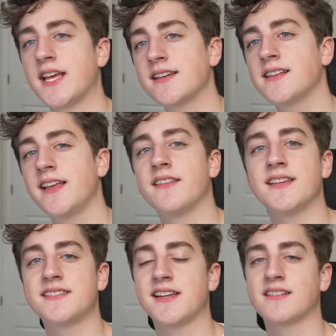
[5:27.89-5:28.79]
technically in
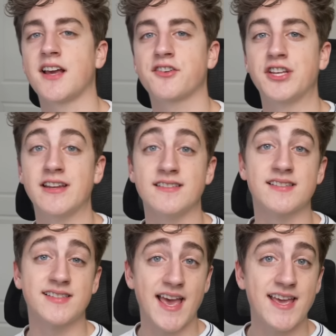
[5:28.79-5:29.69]
this TikTok, she didn't
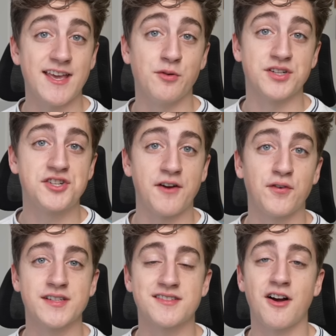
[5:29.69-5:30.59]
say it was
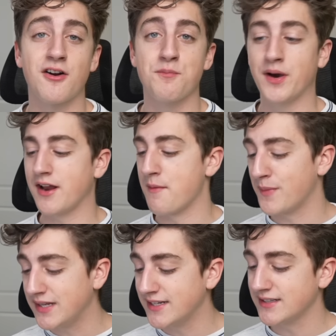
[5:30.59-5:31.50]
Jeffree Star, but
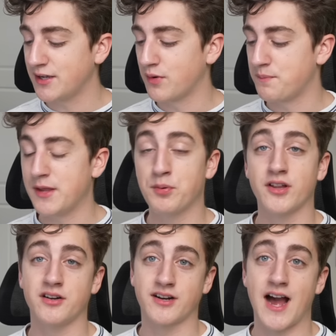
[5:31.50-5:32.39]
immediately when
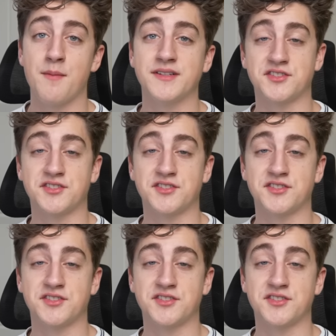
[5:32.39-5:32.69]
people in her comments